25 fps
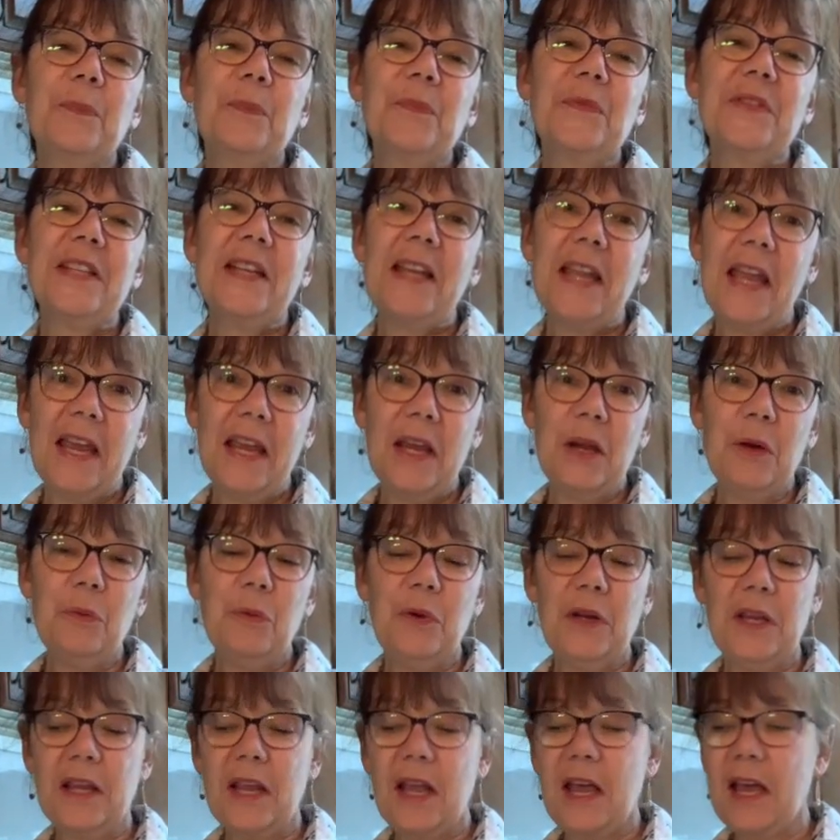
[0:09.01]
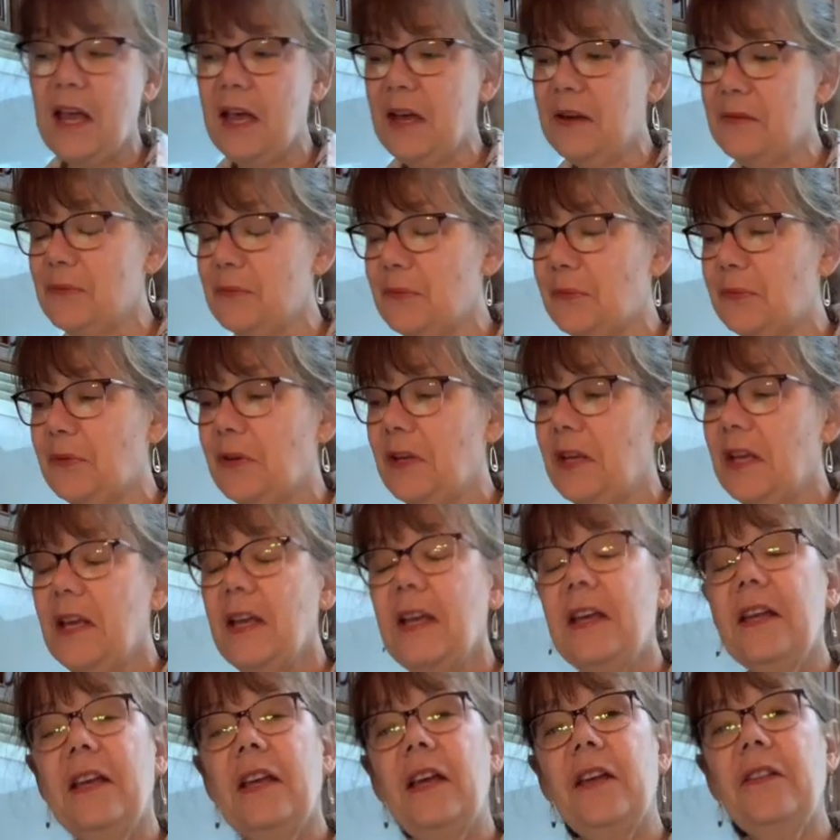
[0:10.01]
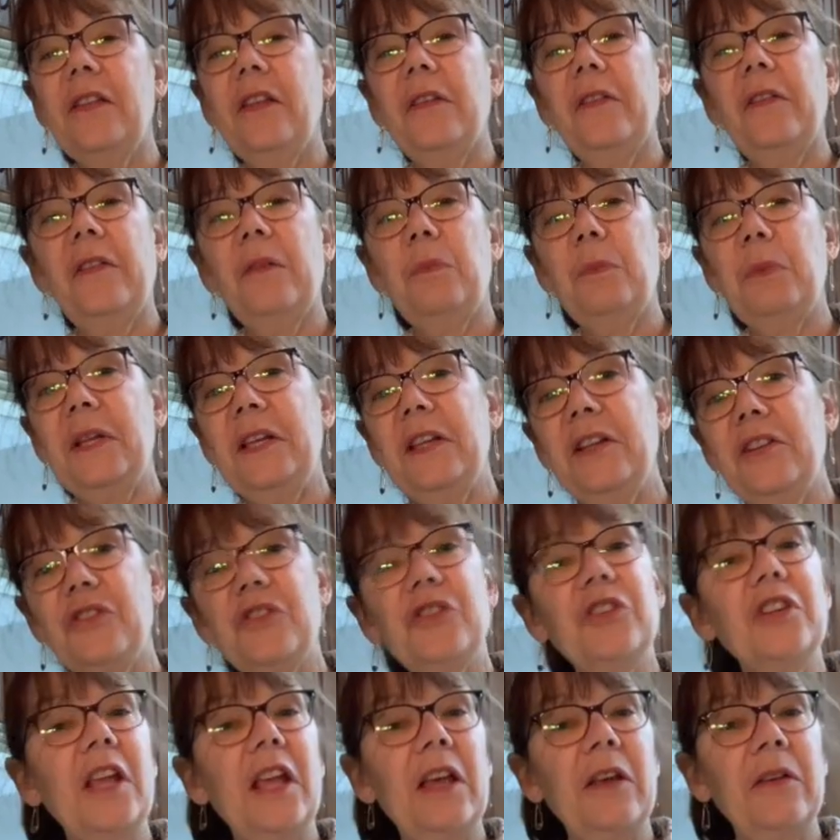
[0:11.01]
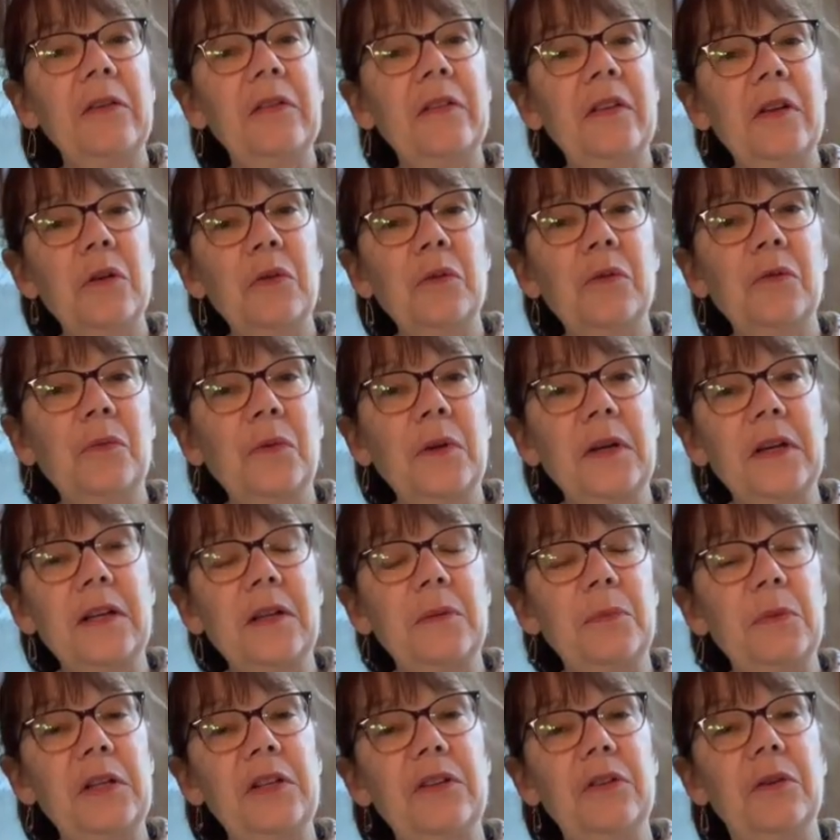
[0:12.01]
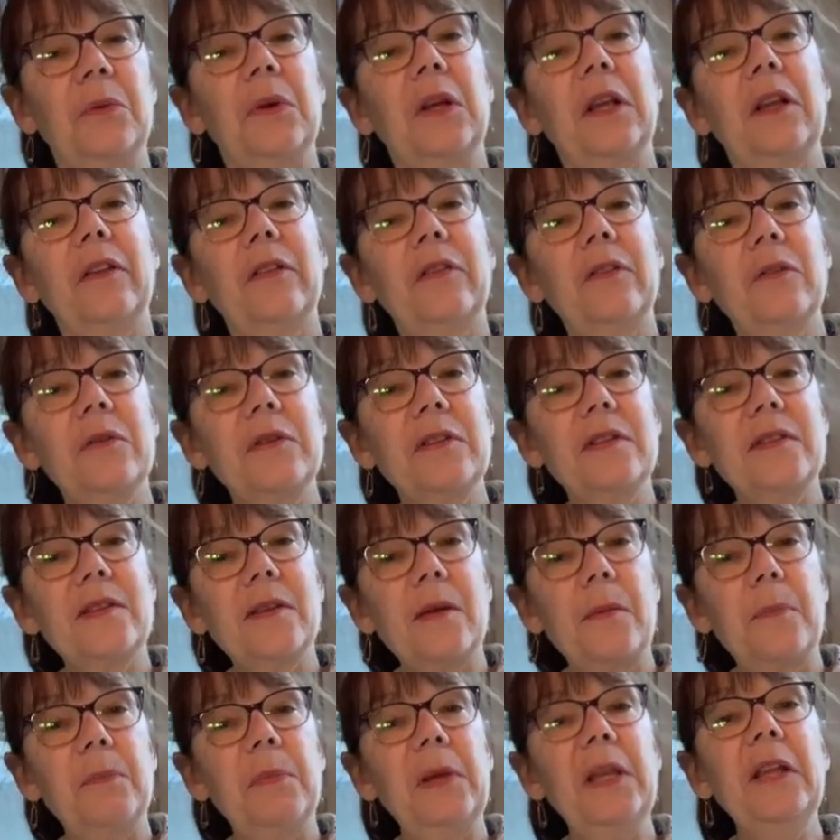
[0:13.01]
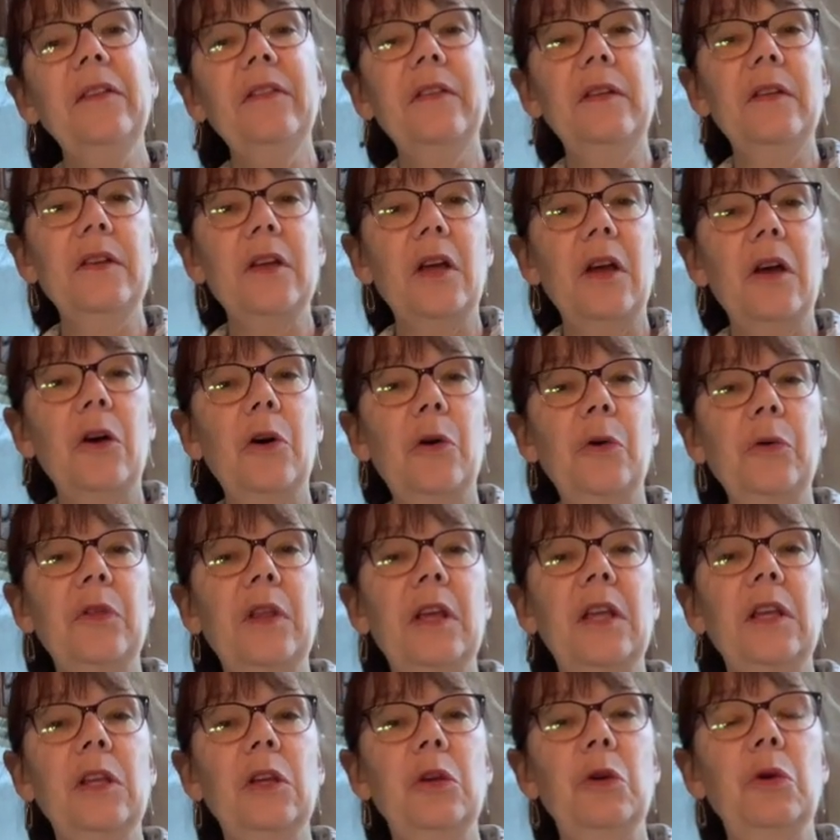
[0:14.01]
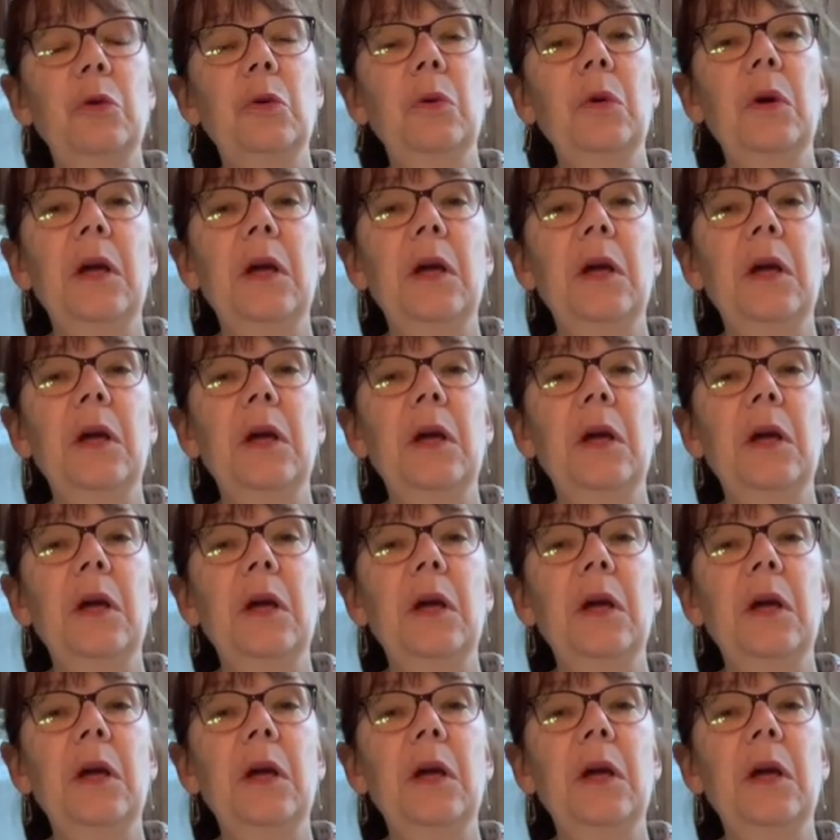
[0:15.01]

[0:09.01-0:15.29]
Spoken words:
Today we have the Spinach Calzone we're going to be doing. So it's a pizza dough that you